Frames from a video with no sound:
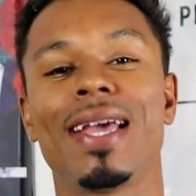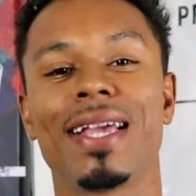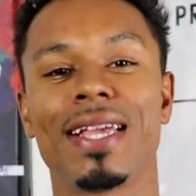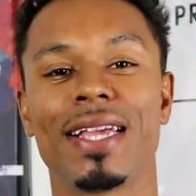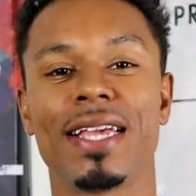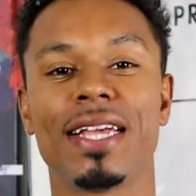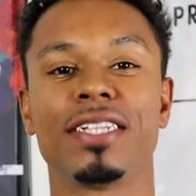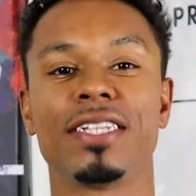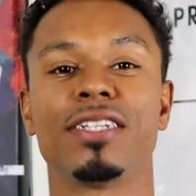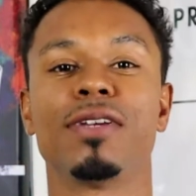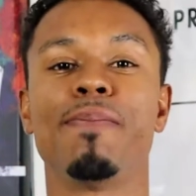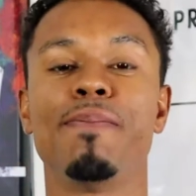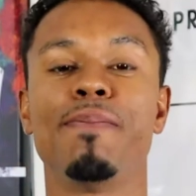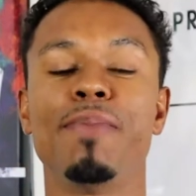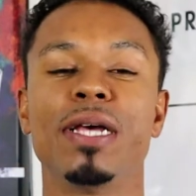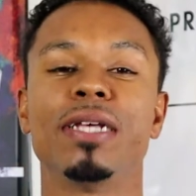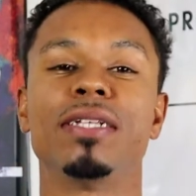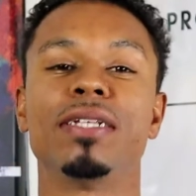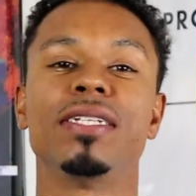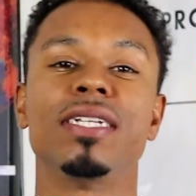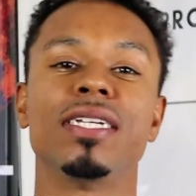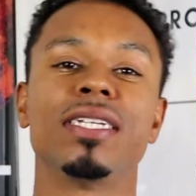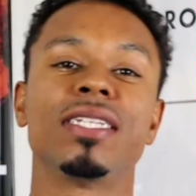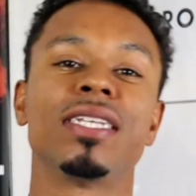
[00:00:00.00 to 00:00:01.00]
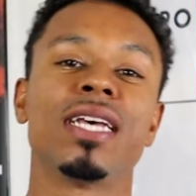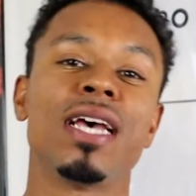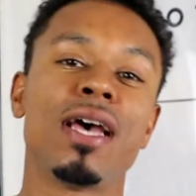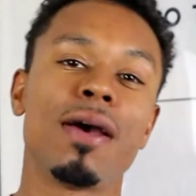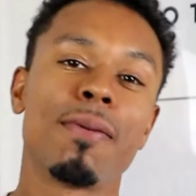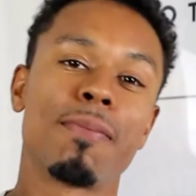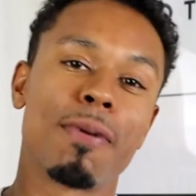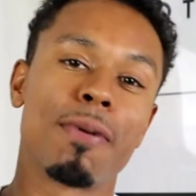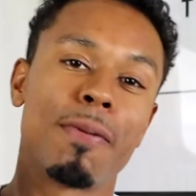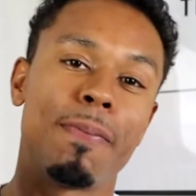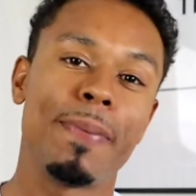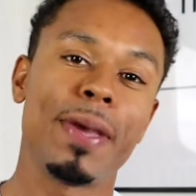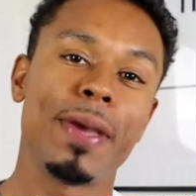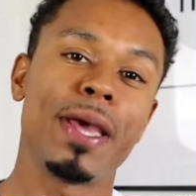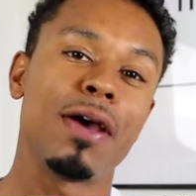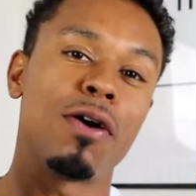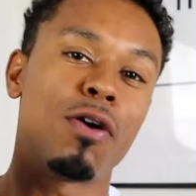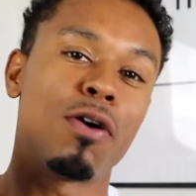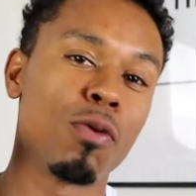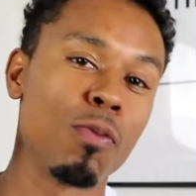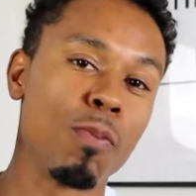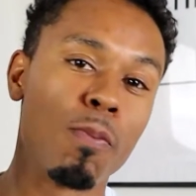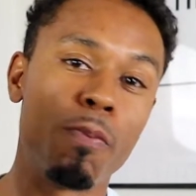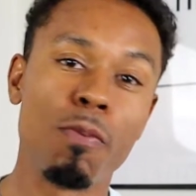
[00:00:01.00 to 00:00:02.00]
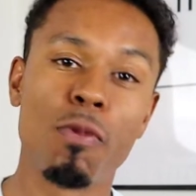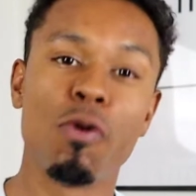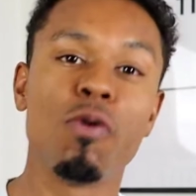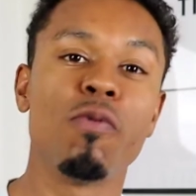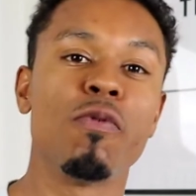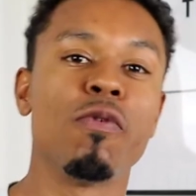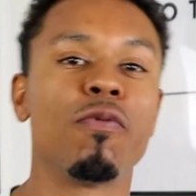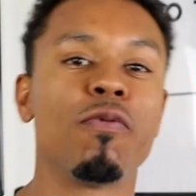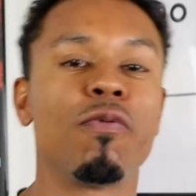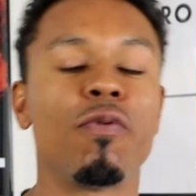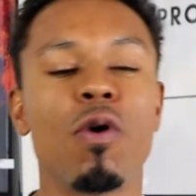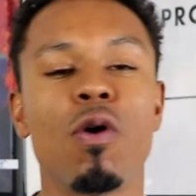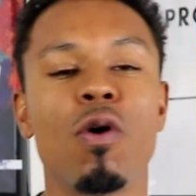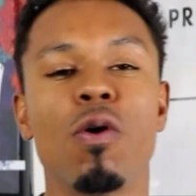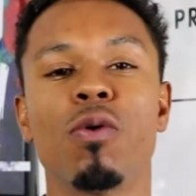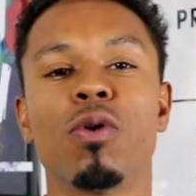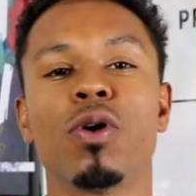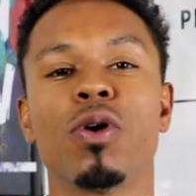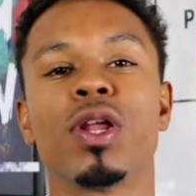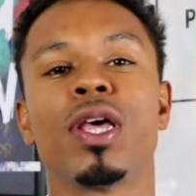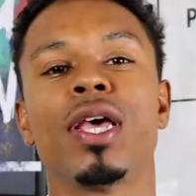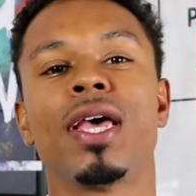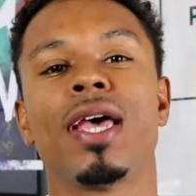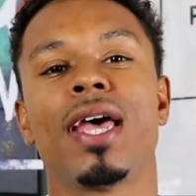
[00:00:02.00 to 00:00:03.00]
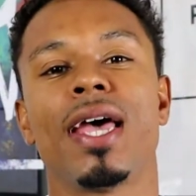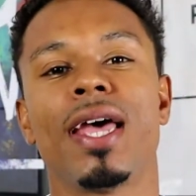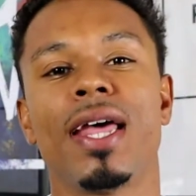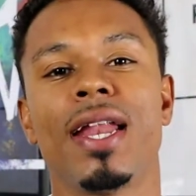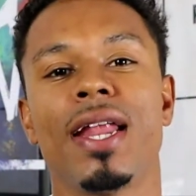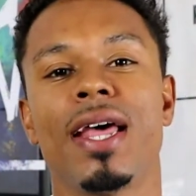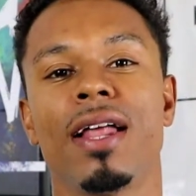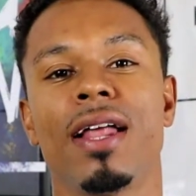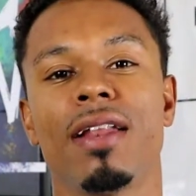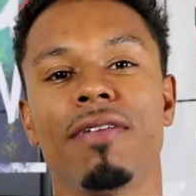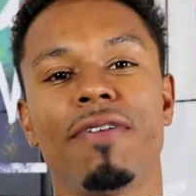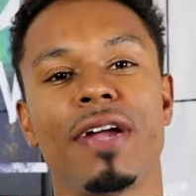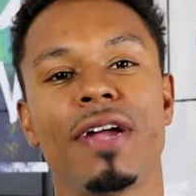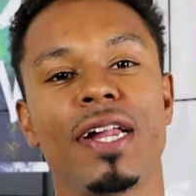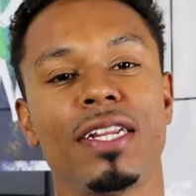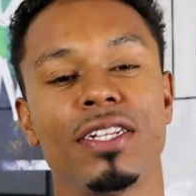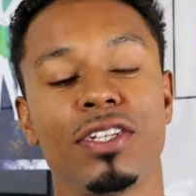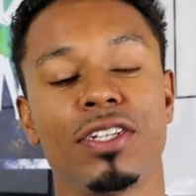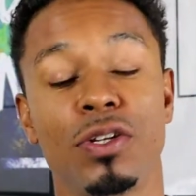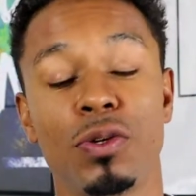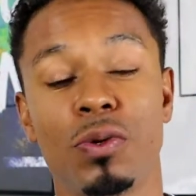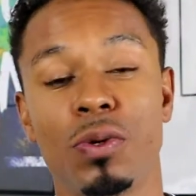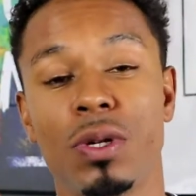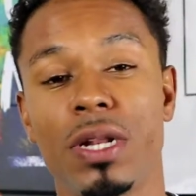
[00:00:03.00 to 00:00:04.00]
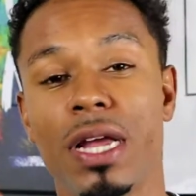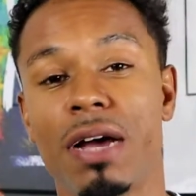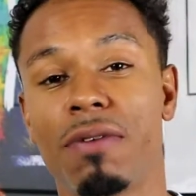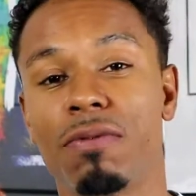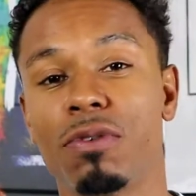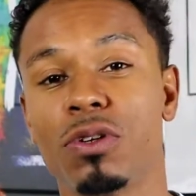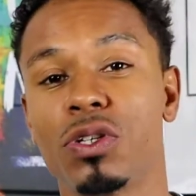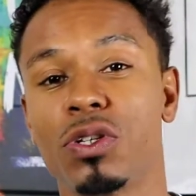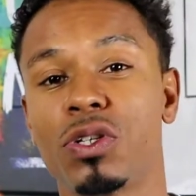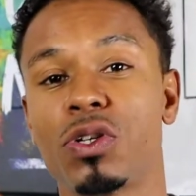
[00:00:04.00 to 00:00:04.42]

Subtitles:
get your business propelled, moving forward, and elevating to new levels.